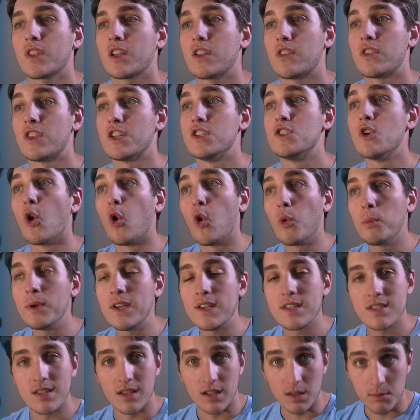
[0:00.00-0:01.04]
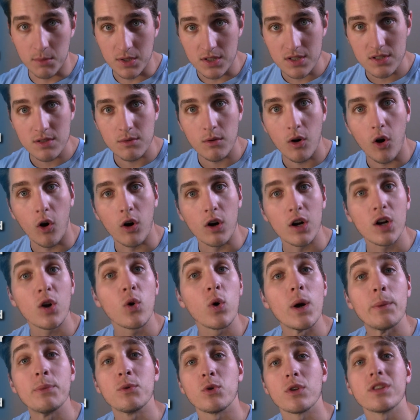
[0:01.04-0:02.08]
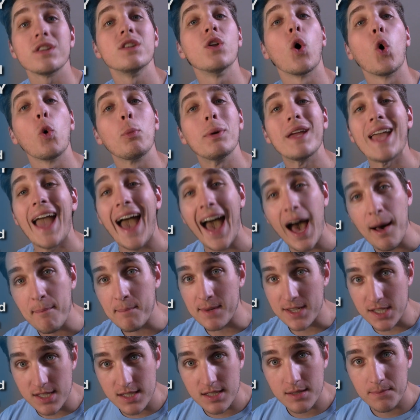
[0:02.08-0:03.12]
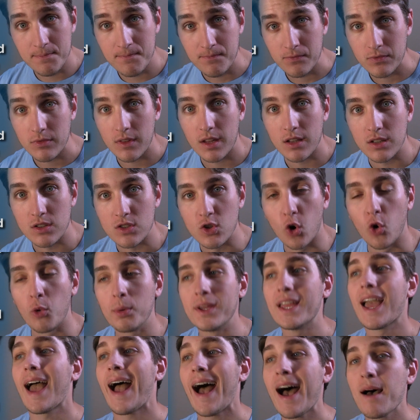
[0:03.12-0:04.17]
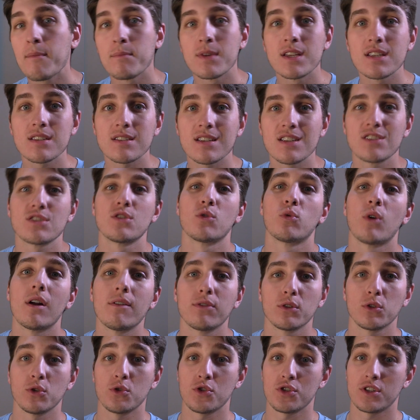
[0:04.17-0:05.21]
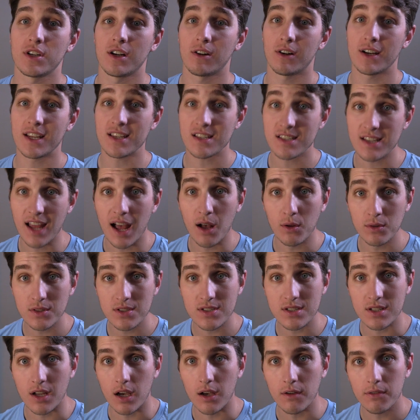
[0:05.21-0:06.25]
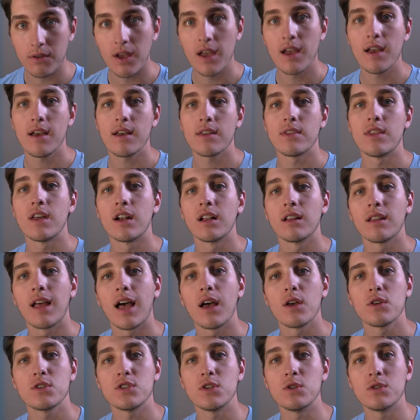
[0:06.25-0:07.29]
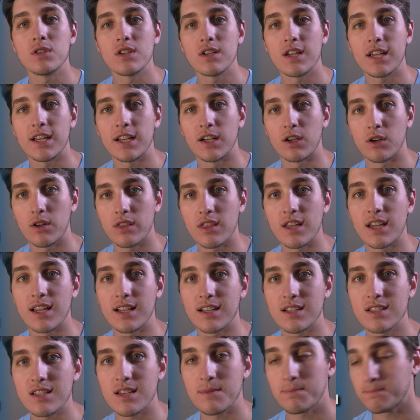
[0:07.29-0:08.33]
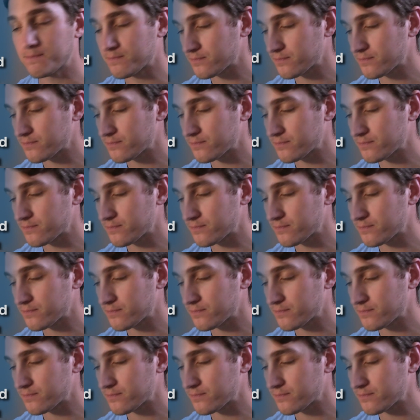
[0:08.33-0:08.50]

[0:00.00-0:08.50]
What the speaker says: The Dolby cinemas are equipped with Dolby Atmos. Dolby Atmos is the revolutionary sound stuff that allows you to hear things